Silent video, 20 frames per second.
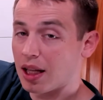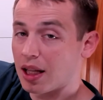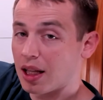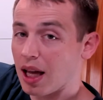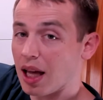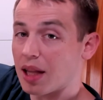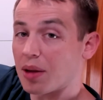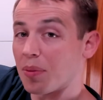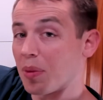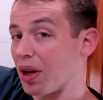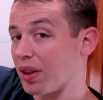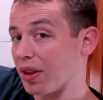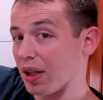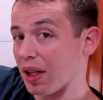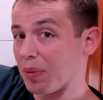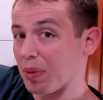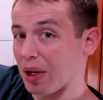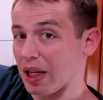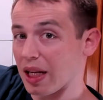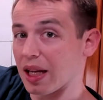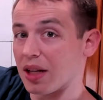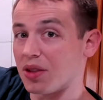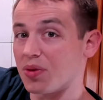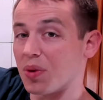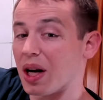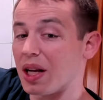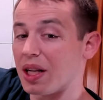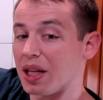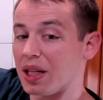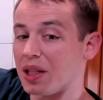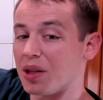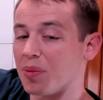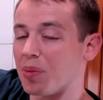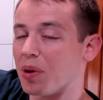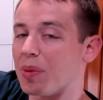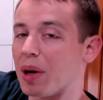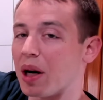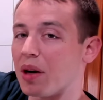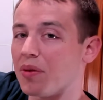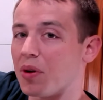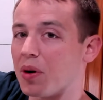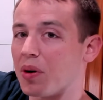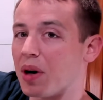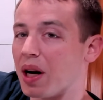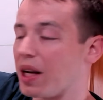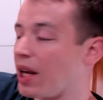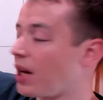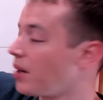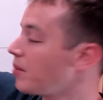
and the monthly meeting is what I need to prepare for right now.